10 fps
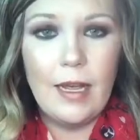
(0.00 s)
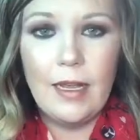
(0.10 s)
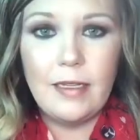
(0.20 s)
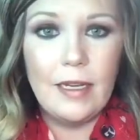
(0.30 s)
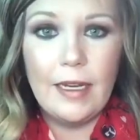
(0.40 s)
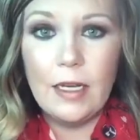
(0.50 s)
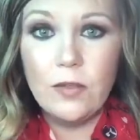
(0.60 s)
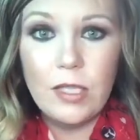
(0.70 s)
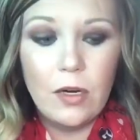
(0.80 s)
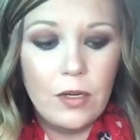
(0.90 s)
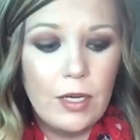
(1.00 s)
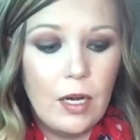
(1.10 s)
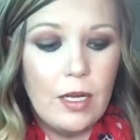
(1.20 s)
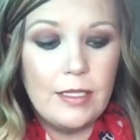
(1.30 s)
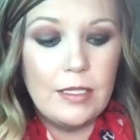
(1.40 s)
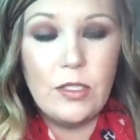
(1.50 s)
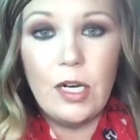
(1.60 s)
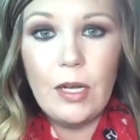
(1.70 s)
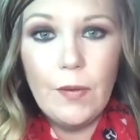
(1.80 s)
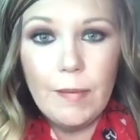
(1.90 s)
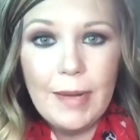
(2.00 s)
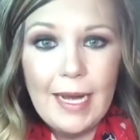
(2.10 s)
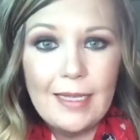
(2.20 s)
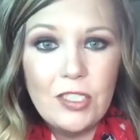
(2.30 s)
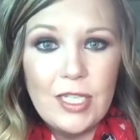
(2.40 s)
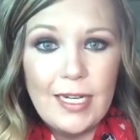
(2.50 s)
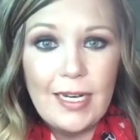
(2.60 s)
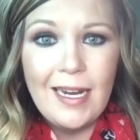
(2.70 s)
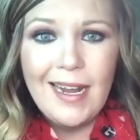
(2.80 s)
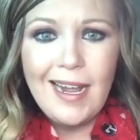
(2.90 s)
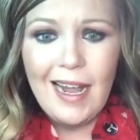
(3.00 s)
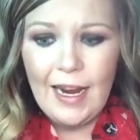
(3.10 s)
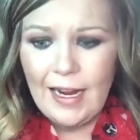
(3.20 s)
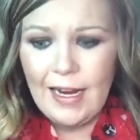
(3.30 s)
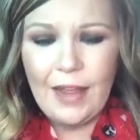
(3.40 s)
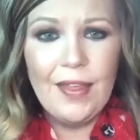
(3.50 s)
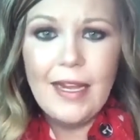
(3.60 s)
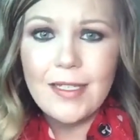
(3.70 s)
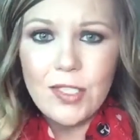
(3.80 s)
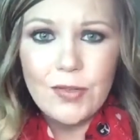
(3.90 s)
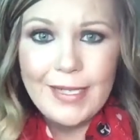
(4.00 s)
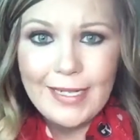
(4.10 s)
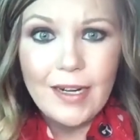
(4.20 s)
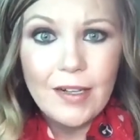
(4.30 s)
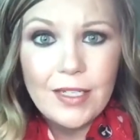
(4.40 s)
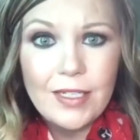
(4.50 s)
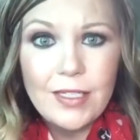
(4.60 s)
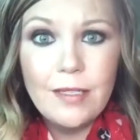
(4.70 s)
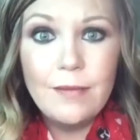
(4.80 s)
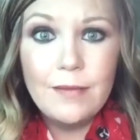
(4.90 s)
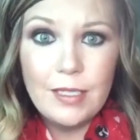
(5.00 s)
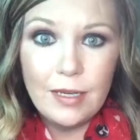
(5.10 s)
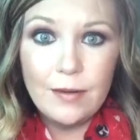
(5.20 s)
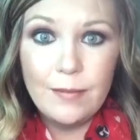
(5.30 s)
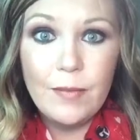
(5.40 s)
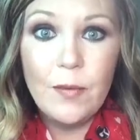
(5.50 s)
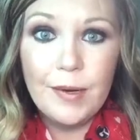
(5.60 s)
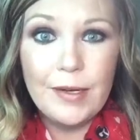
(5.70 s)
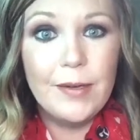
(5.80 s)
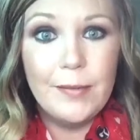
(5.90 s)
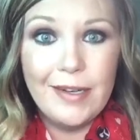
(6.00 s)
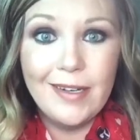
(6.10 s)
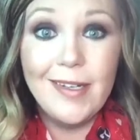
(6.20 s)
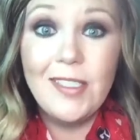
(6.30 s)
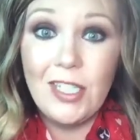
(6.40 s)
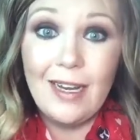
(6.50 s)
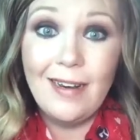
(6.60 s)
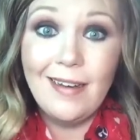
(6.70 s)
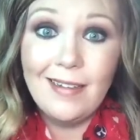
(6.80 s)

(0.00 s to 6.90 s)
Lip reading: It goes on. It does not go on patchy. And I think it's $3. So, winner, winner, chicken